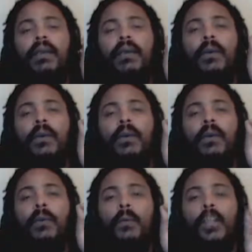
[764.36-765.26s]

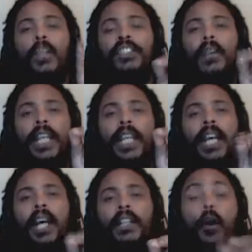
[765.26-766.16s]
what's going
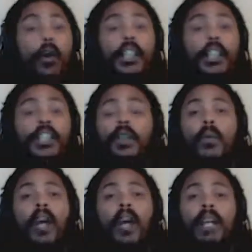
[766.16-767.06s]
on. Or you can
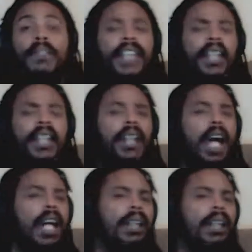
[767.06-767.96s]
walk up and say,
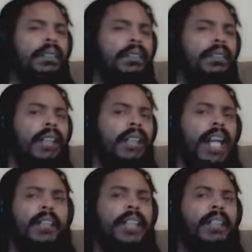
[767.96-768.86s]
uh, I
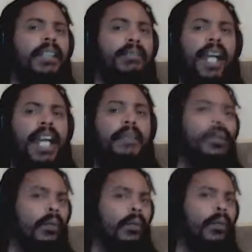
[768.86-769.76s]
don't mean to pry, but
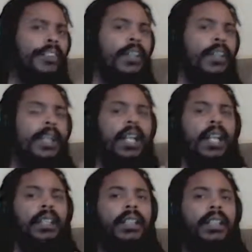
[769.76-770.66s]
what's going
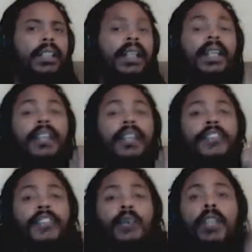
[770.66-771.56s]
on?
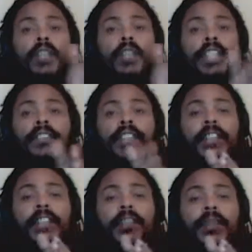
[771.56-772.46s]
Someone will either tell
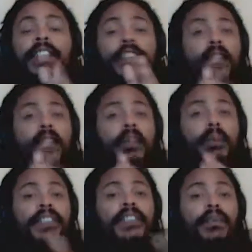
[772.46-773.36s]
you it's none of your
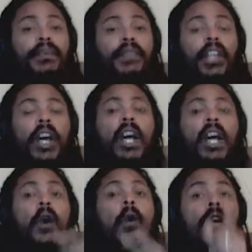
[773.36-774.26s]
business, move along,
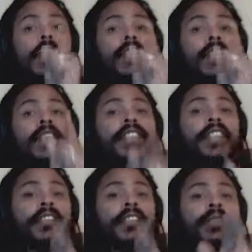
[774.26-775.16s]
or they'll tell
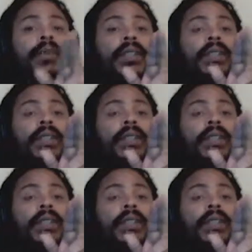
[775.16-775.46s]
you